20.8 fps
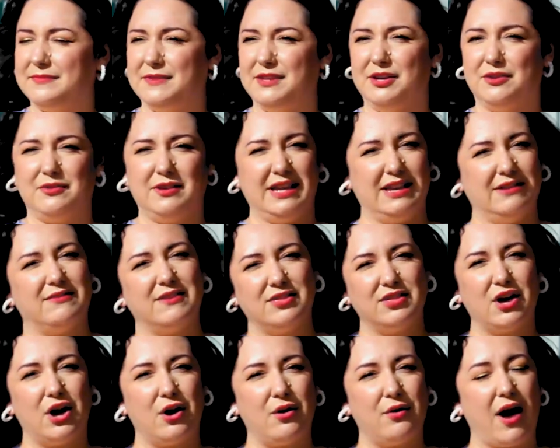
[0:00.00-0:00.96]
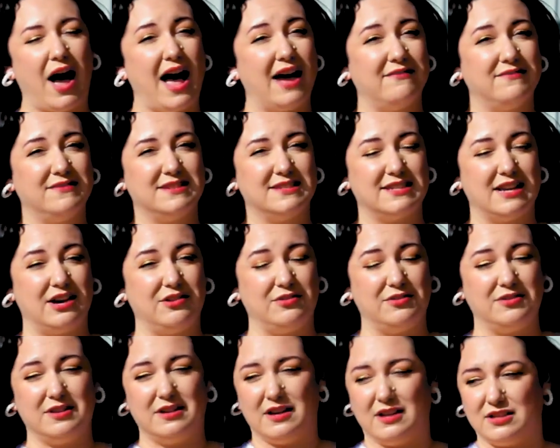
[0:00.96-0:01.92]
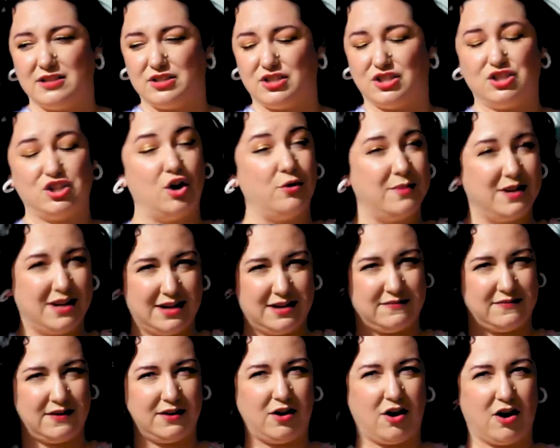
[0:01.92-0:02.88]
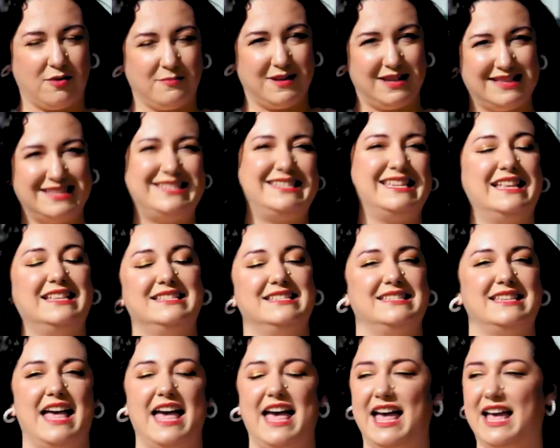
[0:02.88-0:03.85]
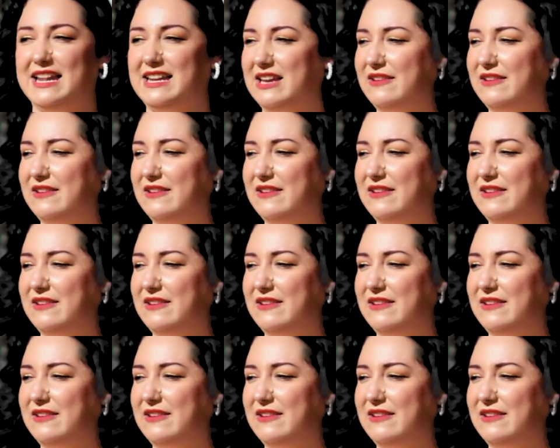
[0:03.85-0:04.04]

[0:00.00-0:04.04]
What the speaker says: You know, even though I've sewn so many different garments since then,